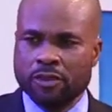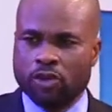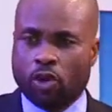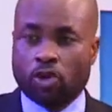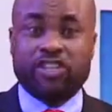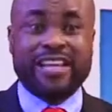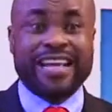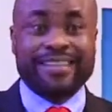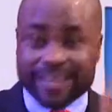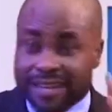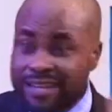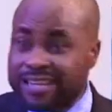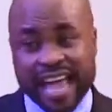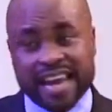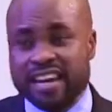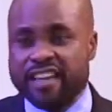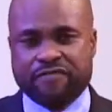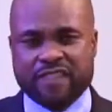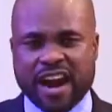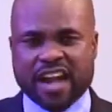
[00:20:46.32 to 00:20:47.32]
So, certain
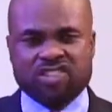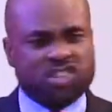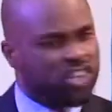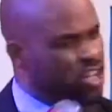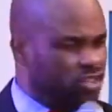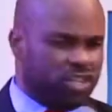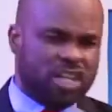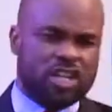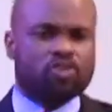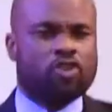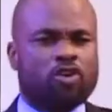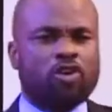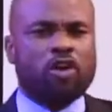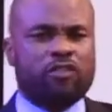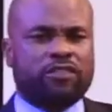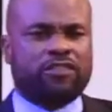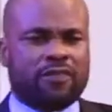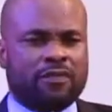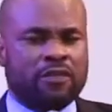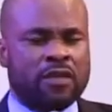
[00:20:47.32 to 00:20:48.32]
deliverances is
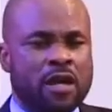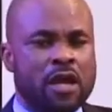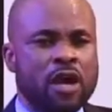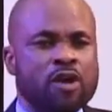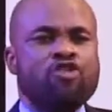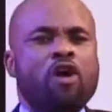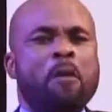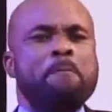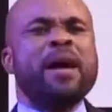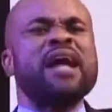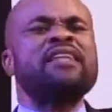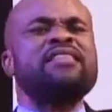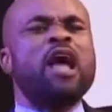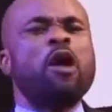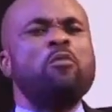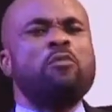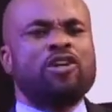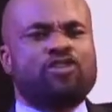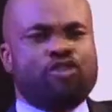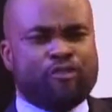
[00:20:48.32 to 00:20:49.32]
growth. No matter
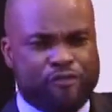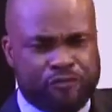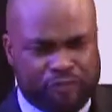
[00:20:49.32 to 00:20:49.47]
how much you